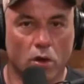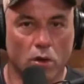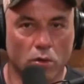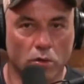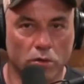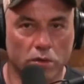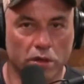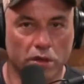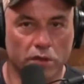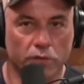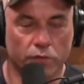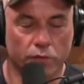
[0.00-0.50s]

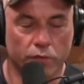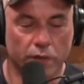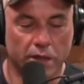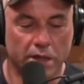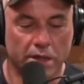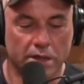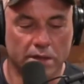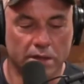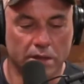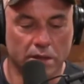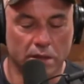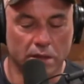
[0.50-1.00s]
only
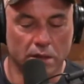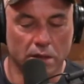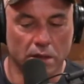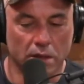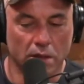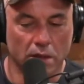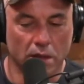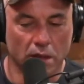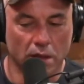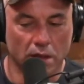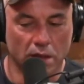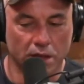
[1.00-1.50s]

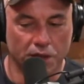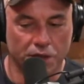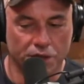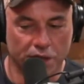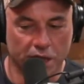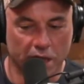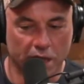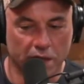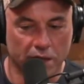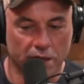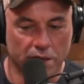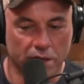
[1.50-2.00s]
reason that they
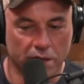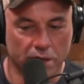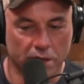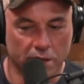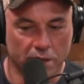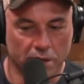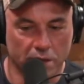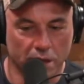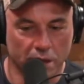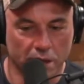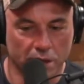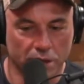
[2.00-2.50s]
changed the
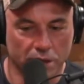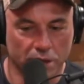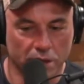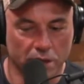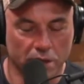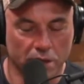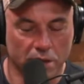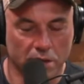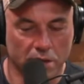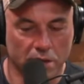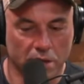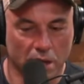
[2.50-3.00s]

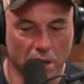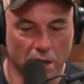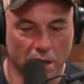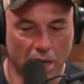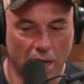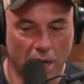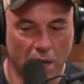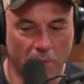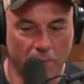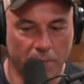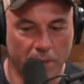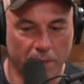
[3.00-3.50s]
distinction is to
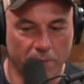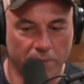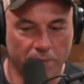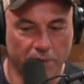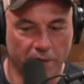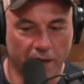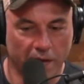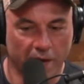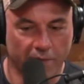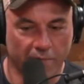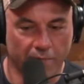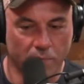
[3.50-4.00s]
allow people
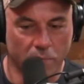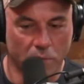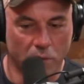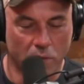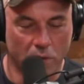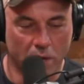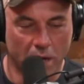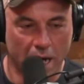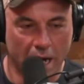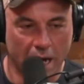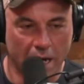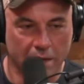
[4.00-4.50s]
to have
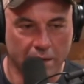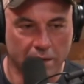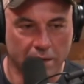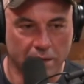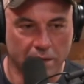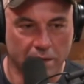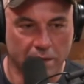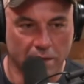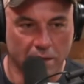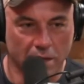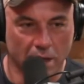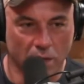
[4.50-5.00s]
more
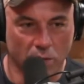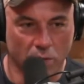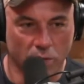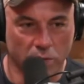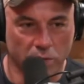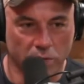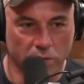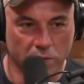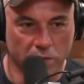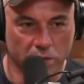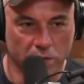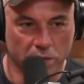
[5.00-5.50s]
access to that
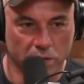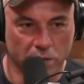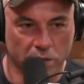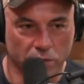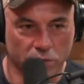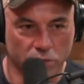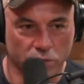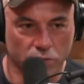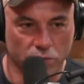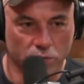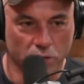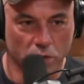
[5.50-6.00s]
wilderness
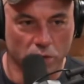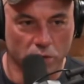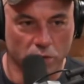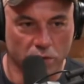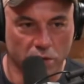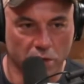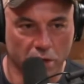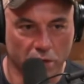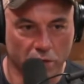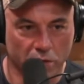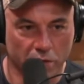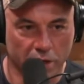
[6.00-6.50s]
through
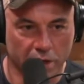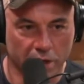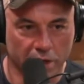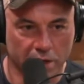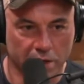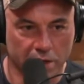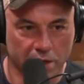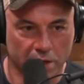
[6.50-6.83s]
roads that already exist.